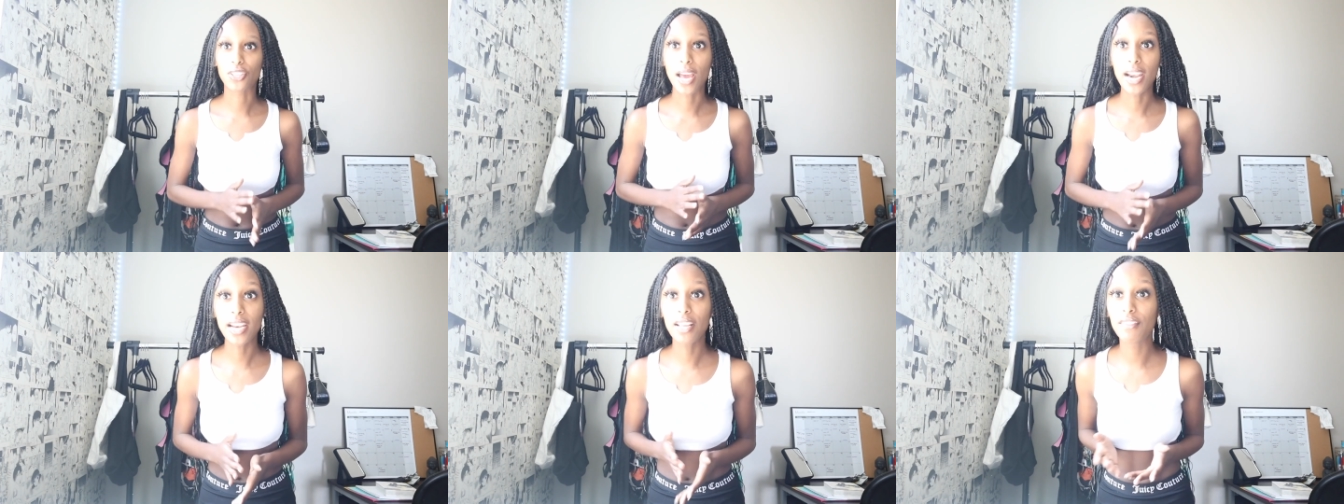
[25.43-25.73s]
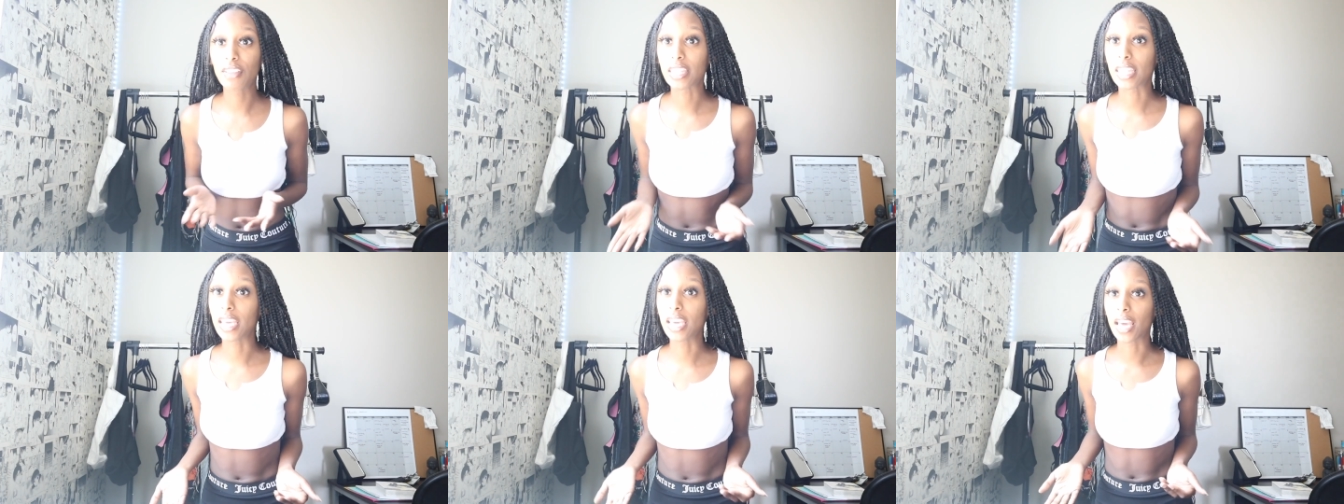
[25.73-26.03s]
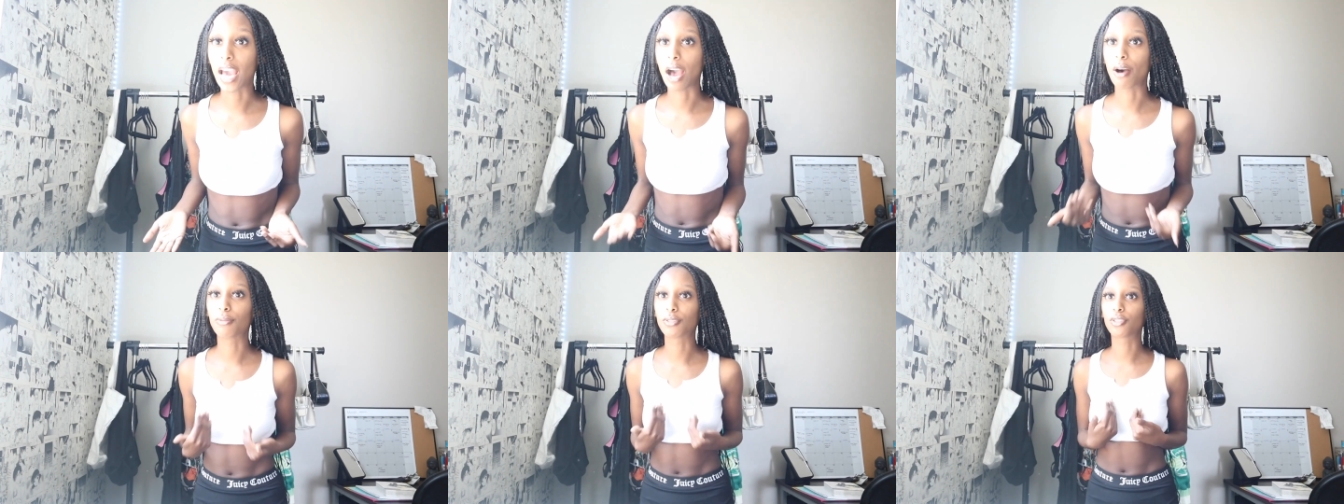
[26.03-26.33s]
So I didn't even
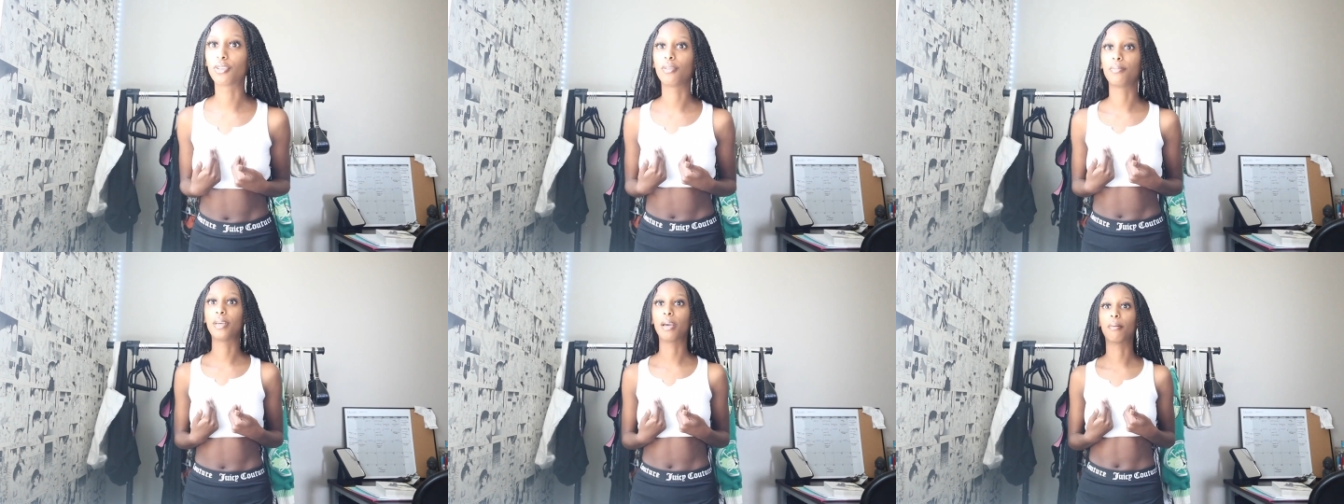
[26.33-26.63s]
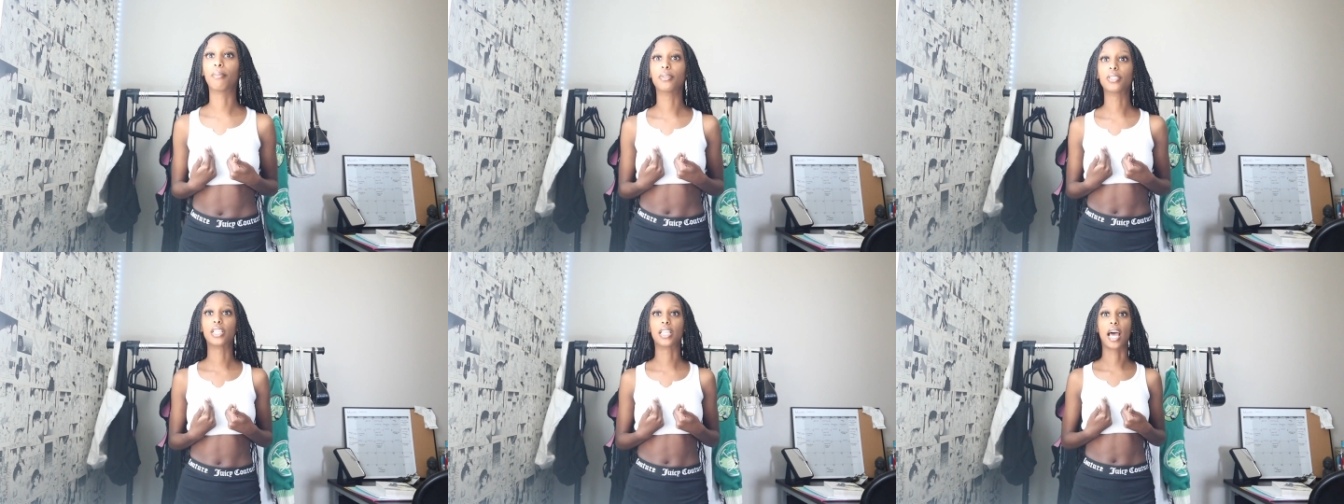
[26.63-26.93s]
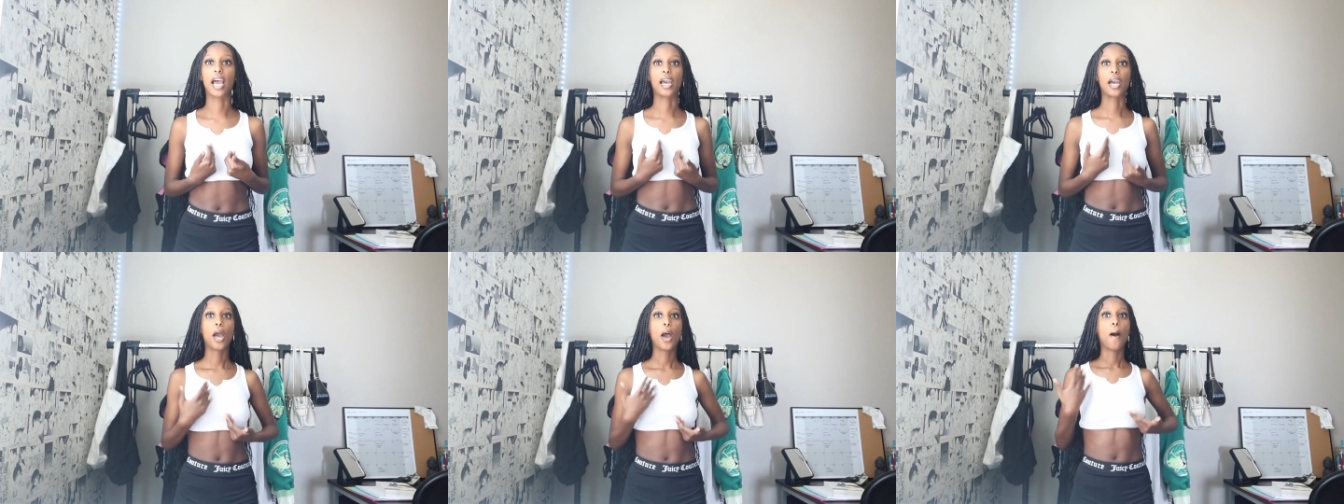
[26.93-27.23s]
think I was gonna be able to
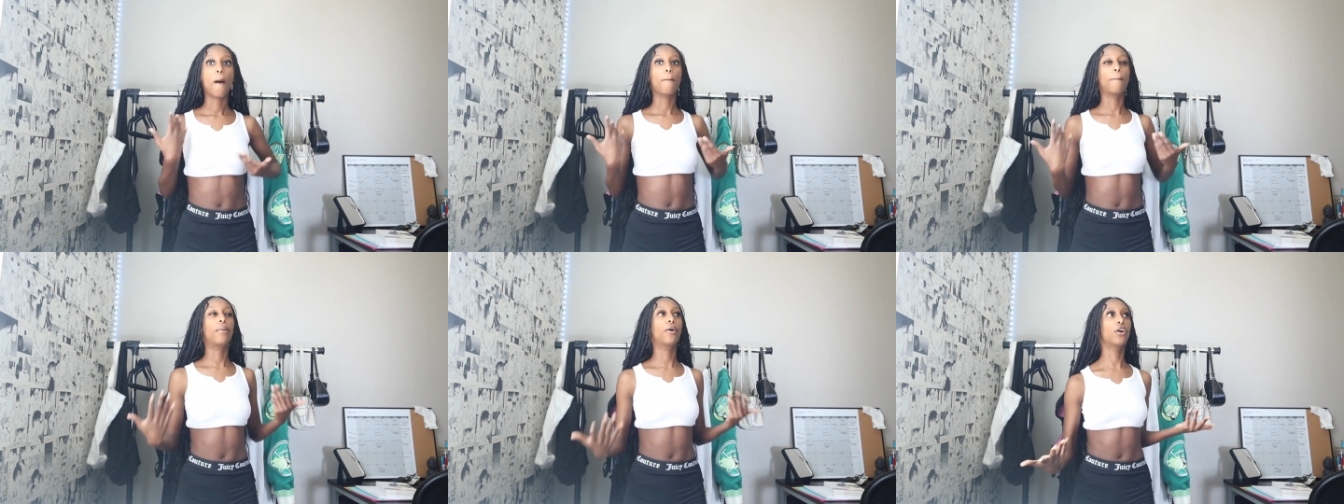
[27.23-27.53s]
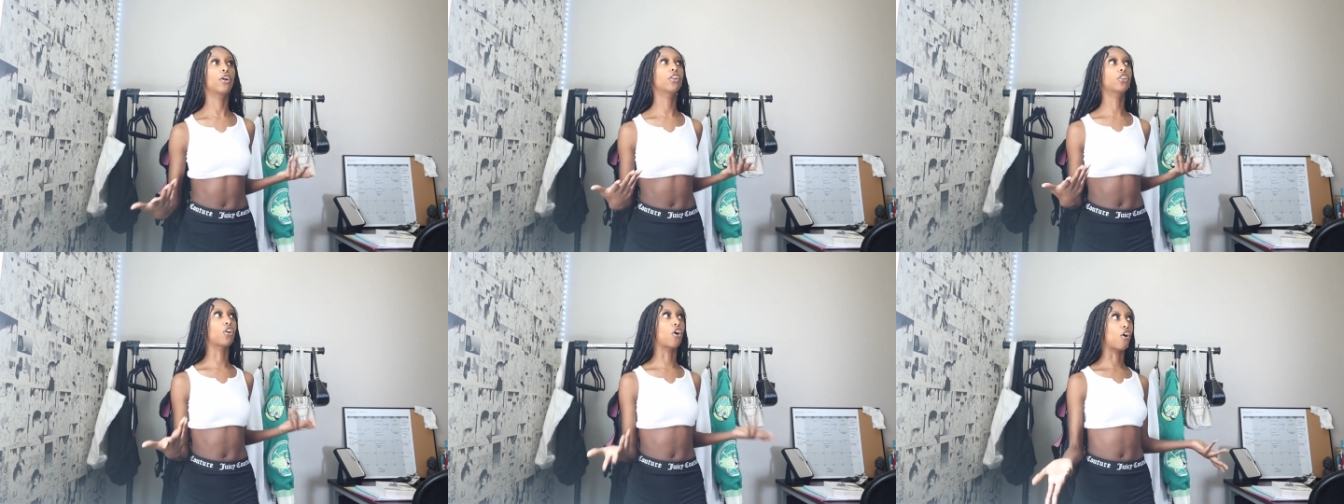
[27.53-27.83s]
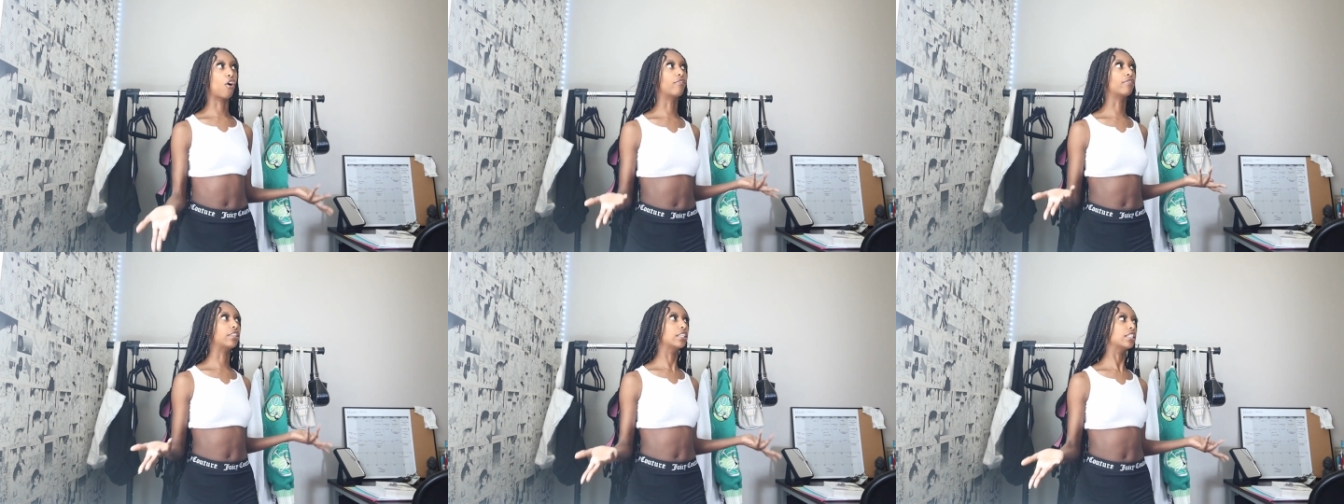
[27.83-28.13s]
like pull
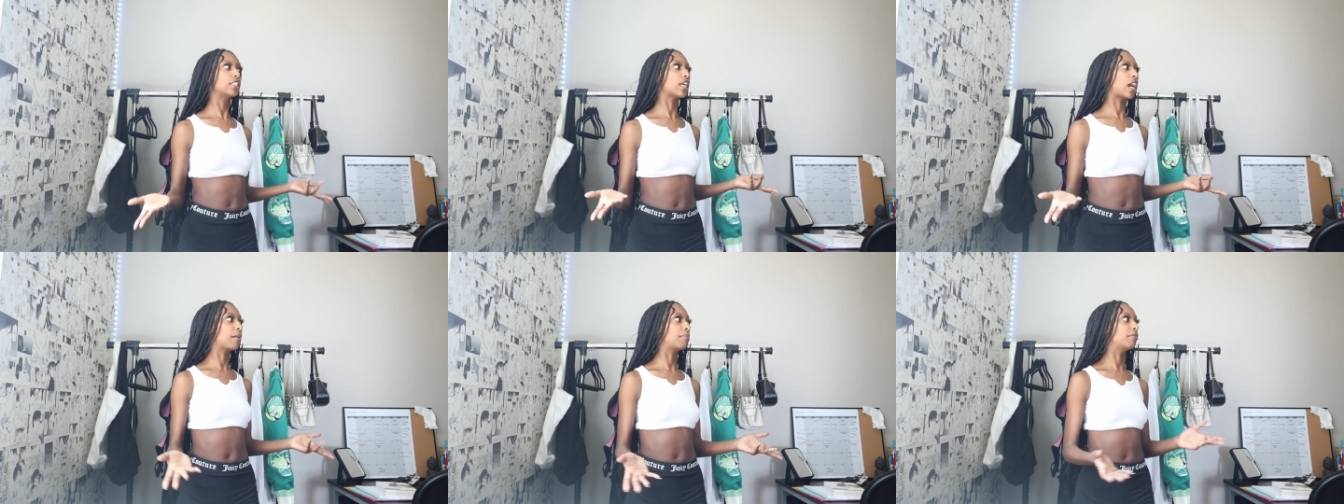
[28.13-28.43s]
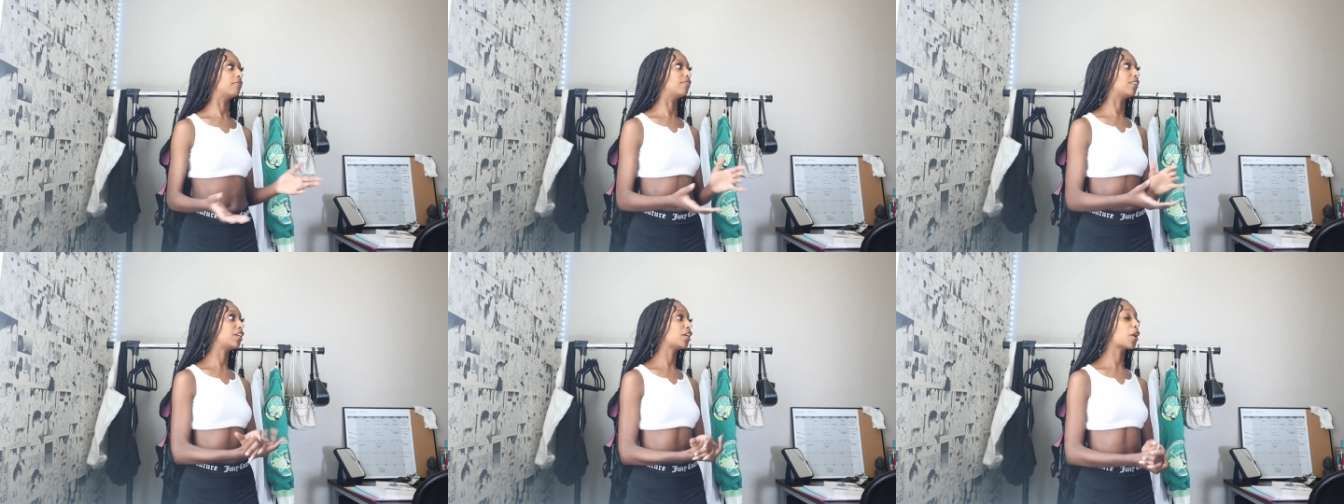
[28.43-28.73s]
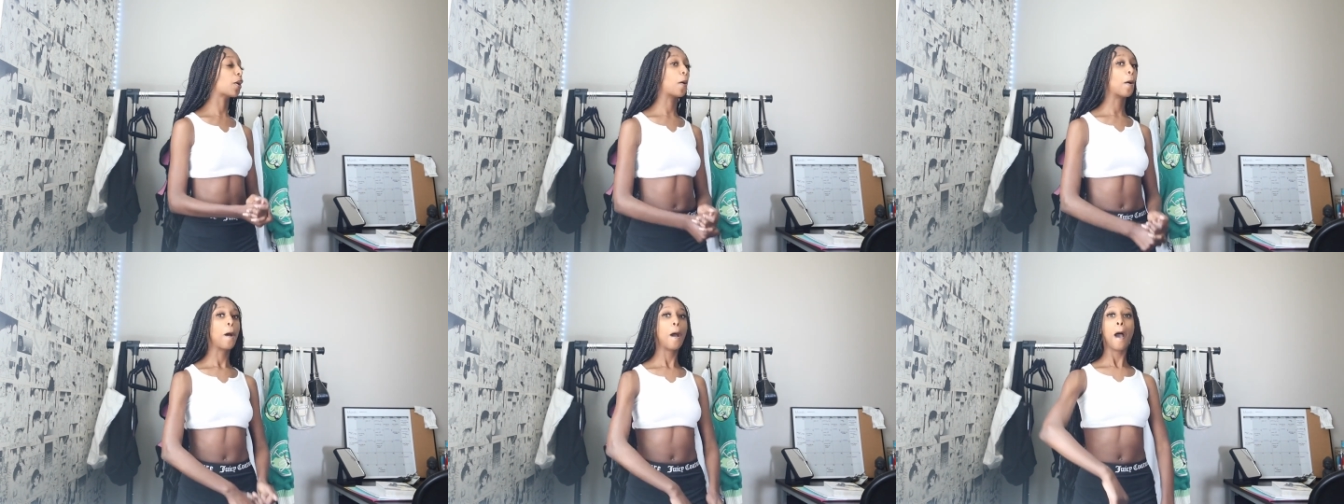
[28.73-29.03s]
off this type of
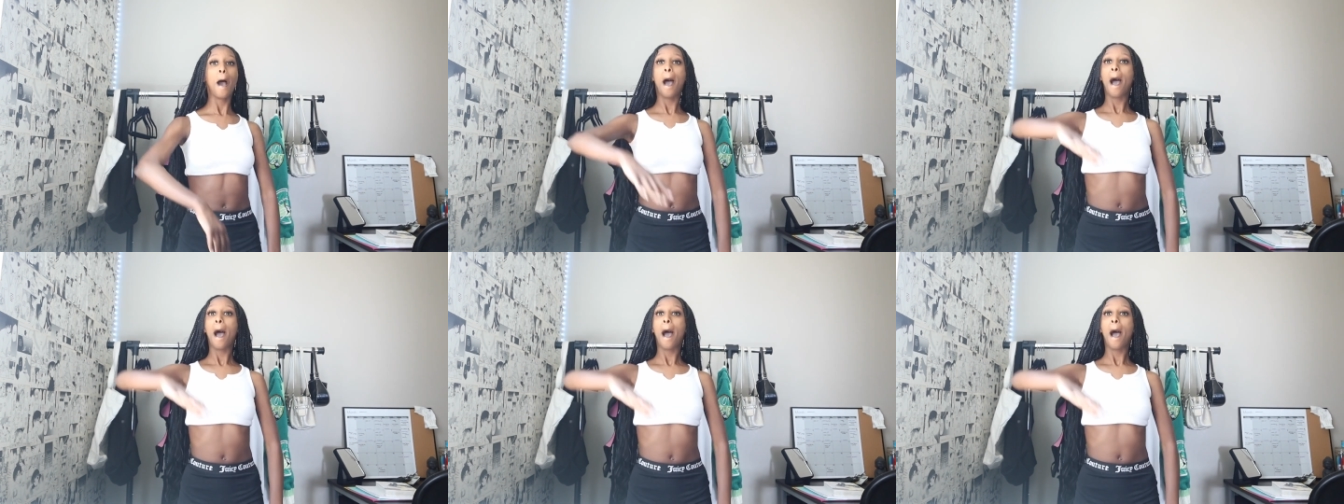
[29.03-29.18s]
video.